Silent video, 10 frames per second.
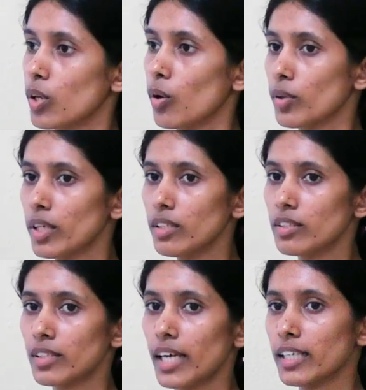Okay,
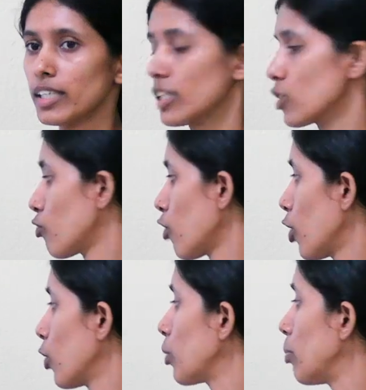then it is
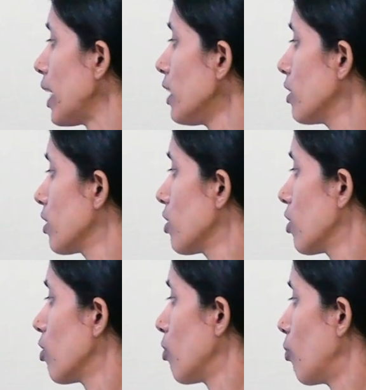followed by
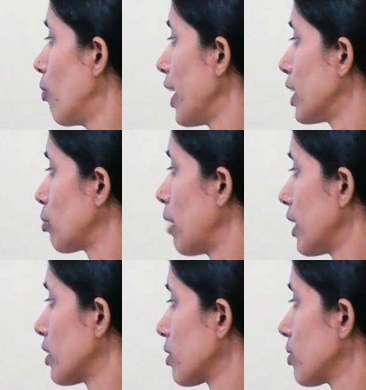white
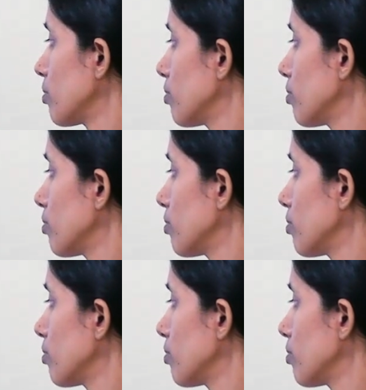matter.